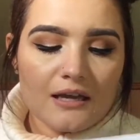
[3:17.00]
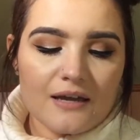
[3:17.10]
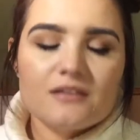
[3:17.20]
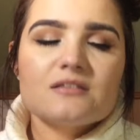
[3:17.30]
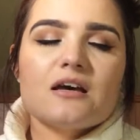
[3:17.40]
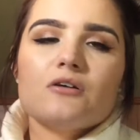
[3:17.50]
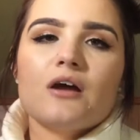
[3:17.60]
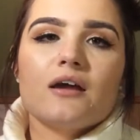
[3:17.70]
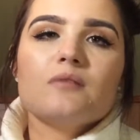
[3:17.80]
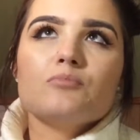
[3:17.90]
hands down,
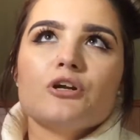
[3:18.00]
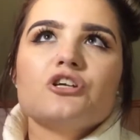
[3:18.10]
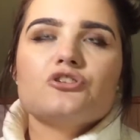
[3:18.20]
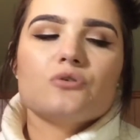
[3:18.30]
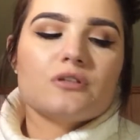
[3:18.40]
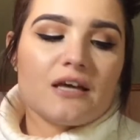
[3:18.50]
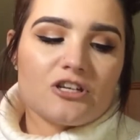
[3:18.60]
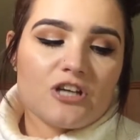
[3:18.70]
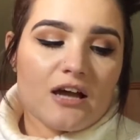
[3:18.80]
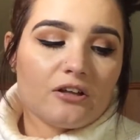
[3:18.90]
I am pretty sure
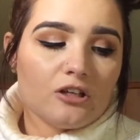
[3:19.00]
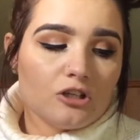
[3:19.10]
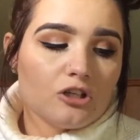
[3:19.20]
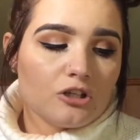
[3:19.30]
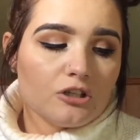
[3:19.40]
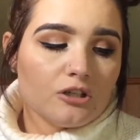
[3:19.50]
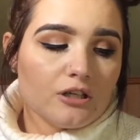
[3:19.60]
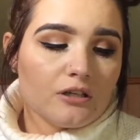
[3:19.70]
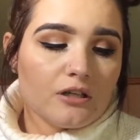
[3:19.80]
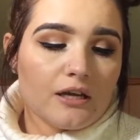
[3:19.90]
that Jaclyn
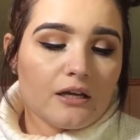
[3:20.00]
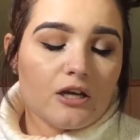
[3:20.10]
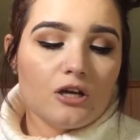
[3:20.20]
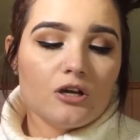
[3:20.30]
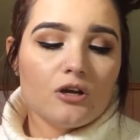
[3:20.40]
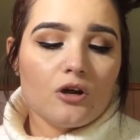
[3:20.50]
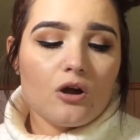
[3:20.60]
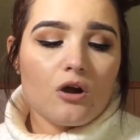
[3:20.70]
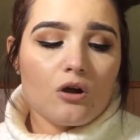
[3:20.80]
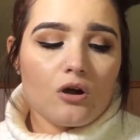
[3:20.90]
literally, like,
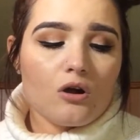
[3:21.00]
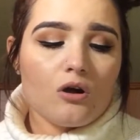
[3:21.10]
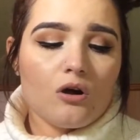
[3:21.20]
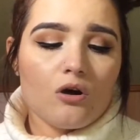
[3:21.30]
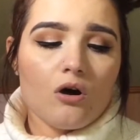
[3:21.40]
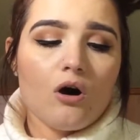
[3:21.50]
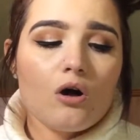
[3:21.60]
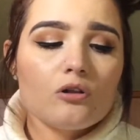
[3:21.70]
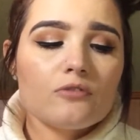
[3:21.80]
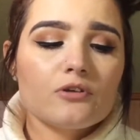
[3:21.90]

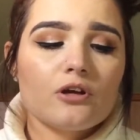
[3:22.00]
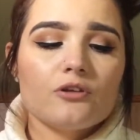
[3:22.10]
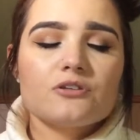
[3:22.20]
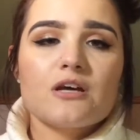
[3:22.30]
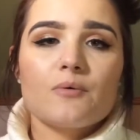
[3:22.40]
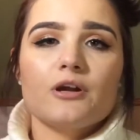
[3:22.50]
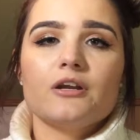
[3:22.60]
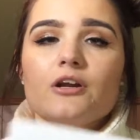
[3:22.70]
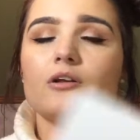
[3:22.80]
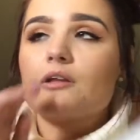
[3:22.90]
all of the colors that were
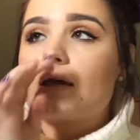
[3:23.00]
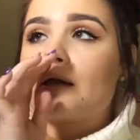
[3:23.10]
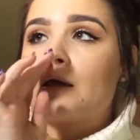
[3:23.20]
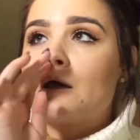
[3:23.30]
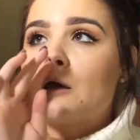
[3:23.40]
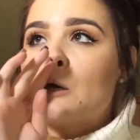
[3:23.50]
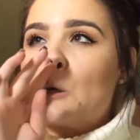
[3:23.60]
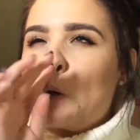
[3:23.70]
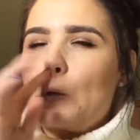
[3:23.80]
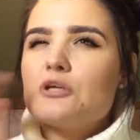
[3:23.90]
in here, like,
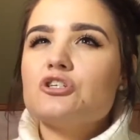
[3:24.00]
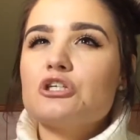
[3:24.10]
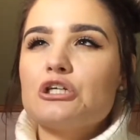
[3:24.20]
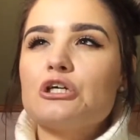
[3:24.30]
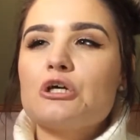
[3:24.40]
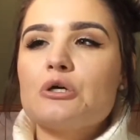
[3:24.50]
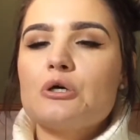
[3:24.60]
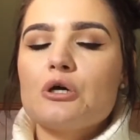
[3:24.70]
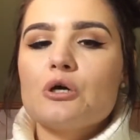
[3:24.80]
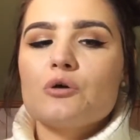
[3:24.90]
she
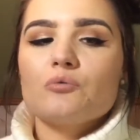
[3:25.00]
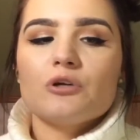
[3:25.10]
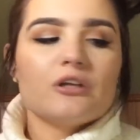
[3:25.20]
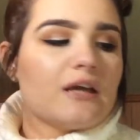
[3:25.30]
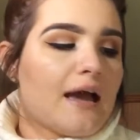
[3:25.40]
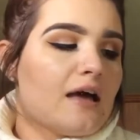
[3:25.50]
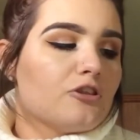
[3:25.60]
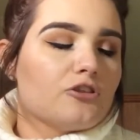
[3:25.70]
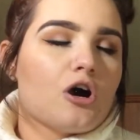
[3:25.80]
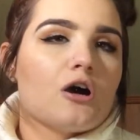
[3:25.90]
really
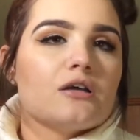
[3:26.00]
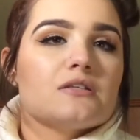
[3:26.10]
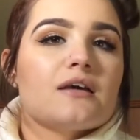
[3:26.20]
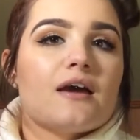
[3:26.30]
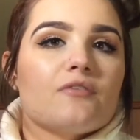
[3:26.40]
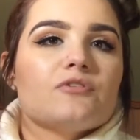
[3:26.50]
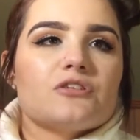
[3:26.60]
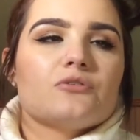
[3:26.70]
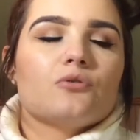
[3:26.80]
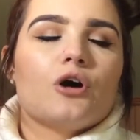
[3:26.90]
had thought into every
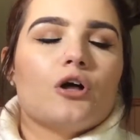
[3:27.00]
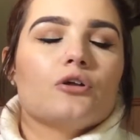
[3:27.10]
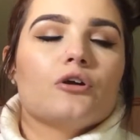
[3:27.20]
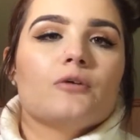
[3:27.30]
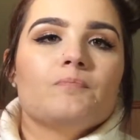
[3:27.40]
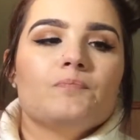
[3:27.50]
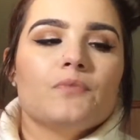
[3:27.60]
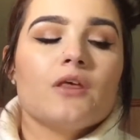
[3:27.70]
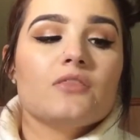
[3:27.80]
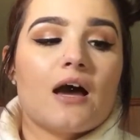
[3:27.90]
single color
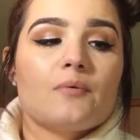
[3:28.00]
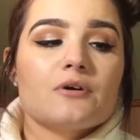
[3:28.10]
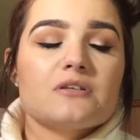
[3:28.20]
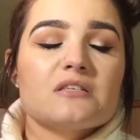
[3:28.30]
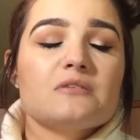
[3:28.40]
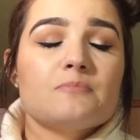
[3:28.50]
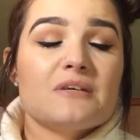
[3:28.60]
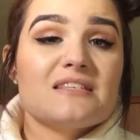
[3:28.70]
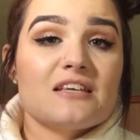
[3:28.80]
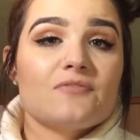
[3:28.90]
that was
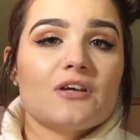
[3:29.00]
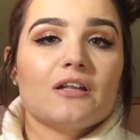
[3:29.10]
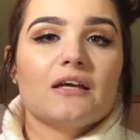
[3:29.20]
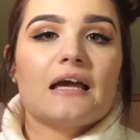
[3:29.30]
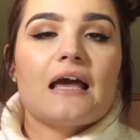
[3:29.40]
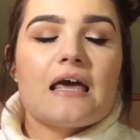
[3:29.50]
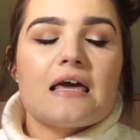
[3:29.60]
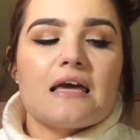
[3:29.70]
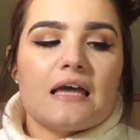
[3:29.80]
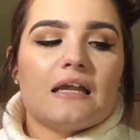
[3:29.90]
specifically
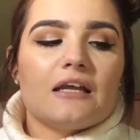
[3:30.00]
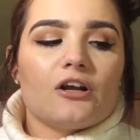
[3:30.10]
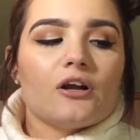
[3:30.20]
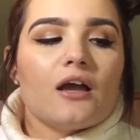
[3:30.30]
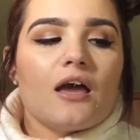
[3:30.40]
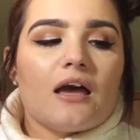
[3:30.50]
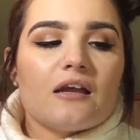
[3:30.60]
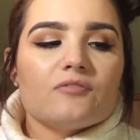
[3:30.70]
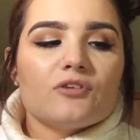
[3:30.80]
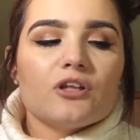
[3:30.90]
in here.
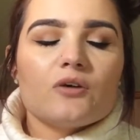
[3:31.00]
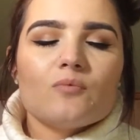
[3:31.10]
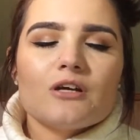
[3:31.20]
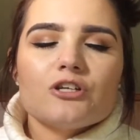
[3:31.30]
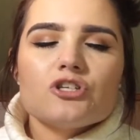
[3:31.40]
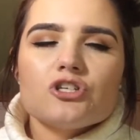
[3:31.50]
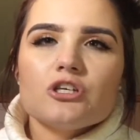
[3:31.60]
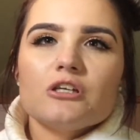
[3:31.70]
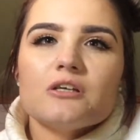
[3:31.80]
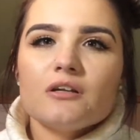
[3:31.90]
And I feel like when
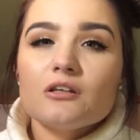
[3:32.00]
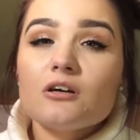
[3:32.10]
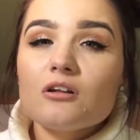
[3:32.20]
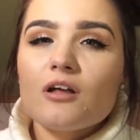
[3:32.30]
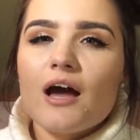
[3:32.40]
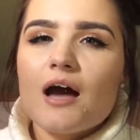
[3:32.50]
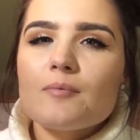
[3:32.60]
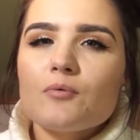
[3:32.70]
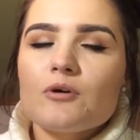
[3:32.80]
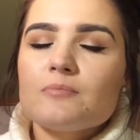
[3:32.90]
she did the
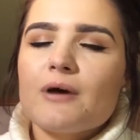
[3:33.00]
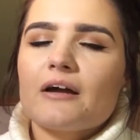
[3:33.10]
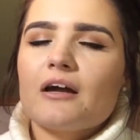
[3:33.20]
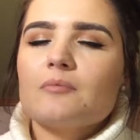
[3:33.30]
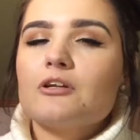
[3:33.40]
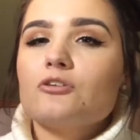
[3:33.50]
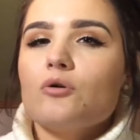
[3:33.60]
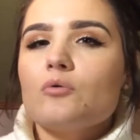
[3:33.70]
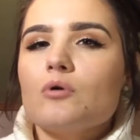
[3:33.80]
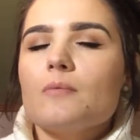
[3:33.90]
collab with Becca, I mean,
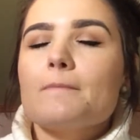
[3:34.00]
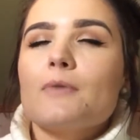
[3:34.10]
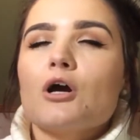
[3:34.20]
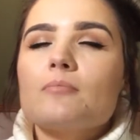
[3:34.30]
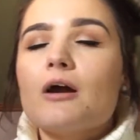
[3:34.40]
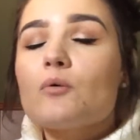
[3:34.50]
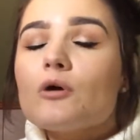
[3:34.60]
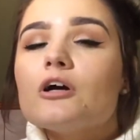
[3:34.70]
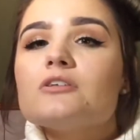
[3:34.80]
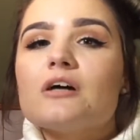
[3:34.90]
don't mark my
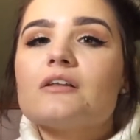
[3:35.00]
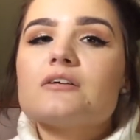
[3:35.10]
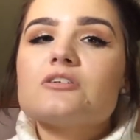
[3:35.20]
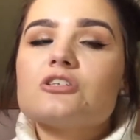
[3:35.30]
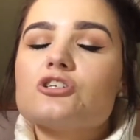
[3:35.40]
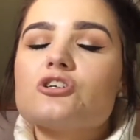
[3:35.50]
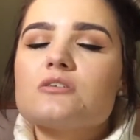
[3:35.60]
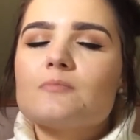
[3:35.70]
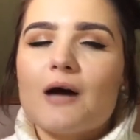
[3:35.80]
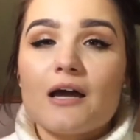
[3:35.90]
words on this, this is
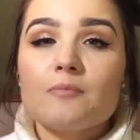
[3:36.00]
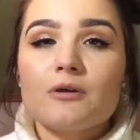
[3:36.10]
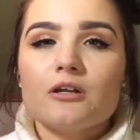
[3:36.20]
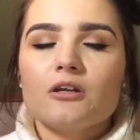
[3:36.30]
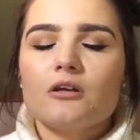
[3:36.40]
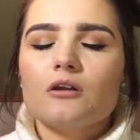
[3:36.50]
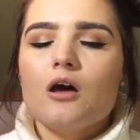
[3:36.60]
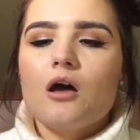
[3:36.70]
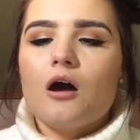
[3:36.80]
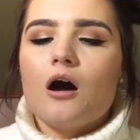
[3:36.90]
just my opinion,
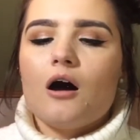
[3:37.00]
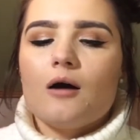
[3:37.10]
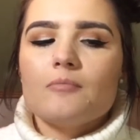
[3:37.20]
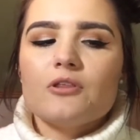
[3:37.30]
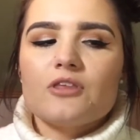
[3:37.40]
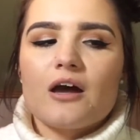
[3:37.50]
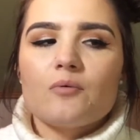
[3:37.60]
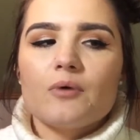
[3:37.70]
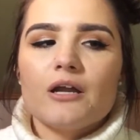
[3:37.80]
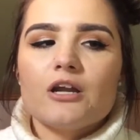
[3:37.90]

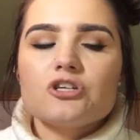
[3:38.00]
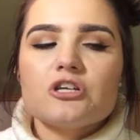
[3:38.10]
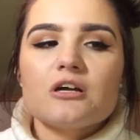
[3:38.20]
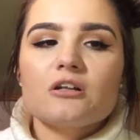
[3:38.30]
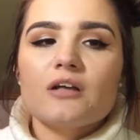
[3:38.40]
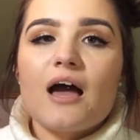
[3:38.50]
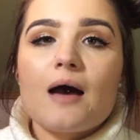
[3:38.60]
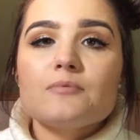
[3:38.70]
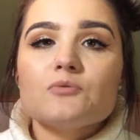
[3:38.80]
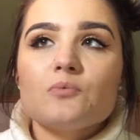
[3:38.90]
that when she
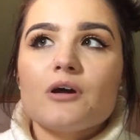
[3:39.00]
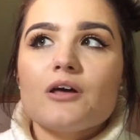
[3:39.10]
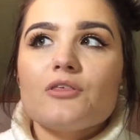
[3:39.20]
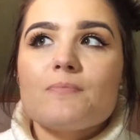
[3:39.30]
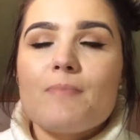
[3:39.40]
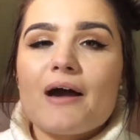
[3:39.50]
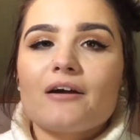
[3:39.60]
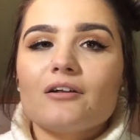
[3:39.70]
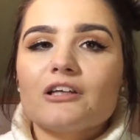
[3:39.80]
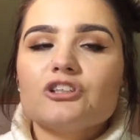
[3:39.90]
collabed with
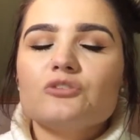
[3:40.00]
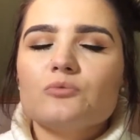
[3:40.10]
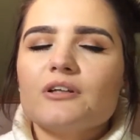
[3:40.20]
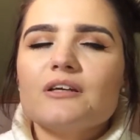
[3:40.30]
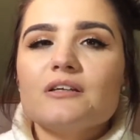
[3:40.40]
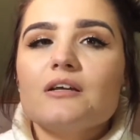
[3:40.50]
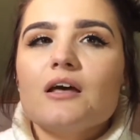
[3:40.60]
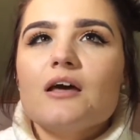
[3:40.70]
Becca, like, she really,